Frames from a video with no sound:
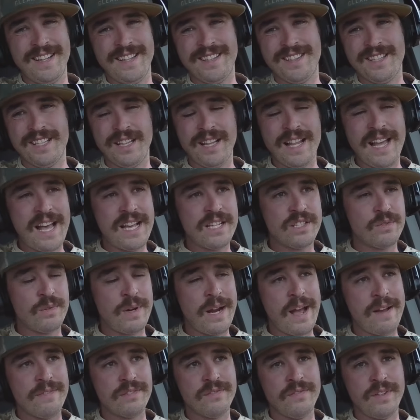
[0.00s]
The last
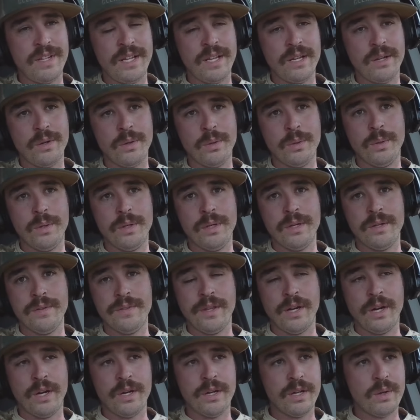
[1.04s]
Rafts video,
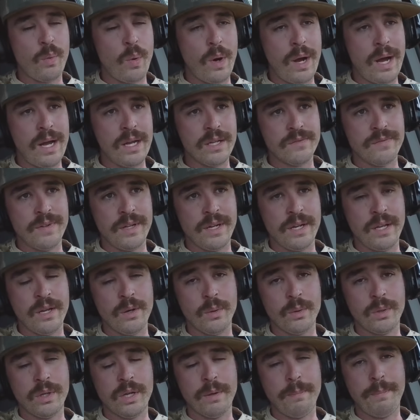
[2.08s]
the Arctic Wilds
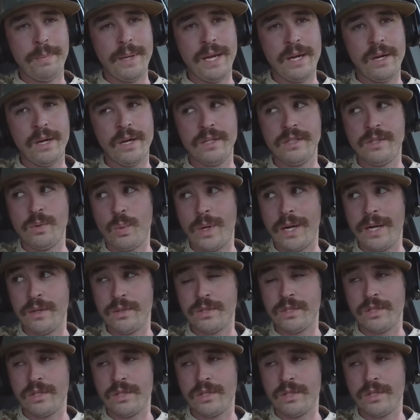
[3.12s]
video, comparing to Whiteout